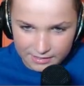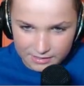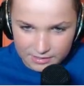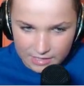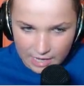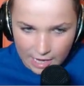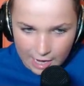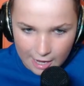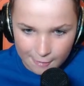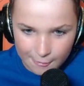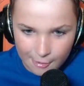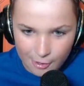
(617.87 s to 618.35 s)

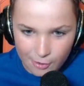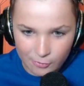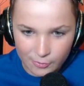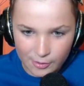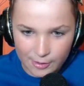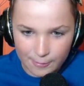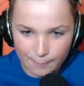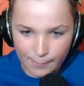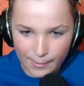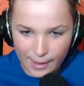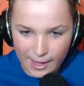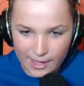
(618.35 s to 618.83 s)
How about
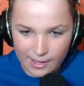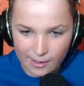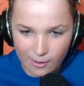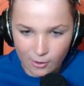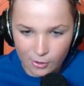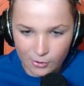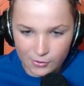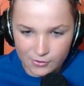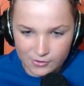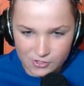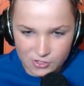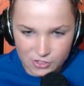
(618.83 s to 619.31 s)
we buy
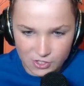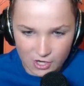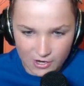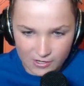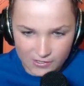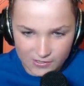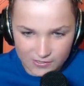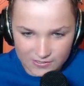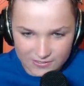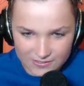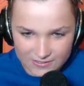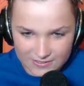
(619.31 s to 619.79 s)
all the
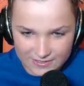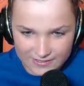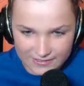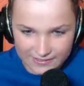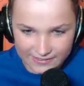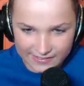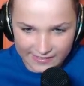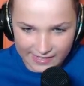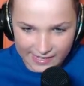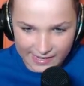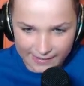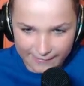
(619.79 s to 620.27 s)
chocolates in
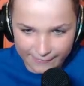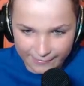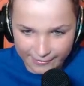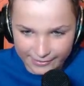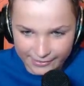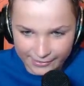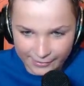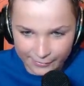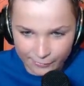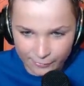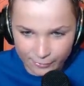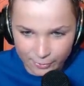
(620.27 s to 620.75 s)
the game
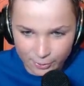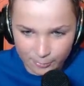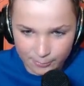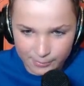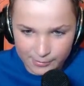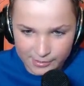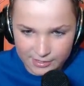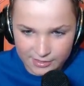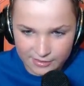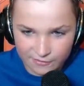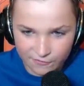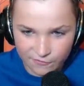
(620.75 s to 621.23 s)
and then we'll
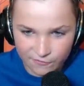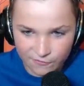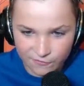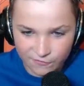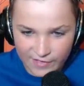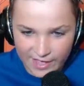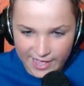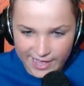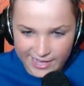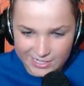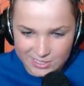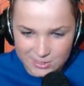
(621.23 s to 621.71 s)
be the
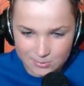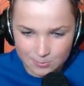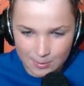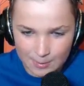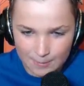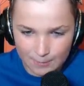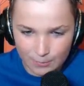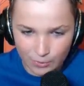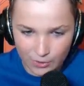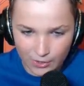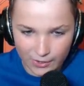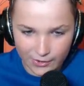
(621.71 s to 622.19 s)
fattest
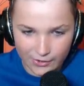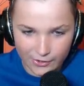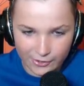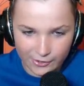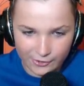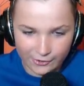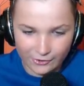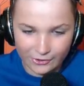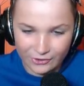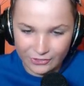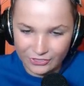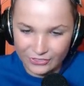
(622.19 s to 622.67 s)
people on
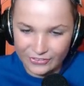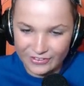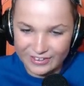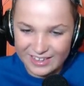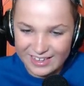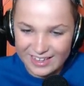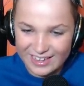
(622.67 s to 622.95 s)
Earth.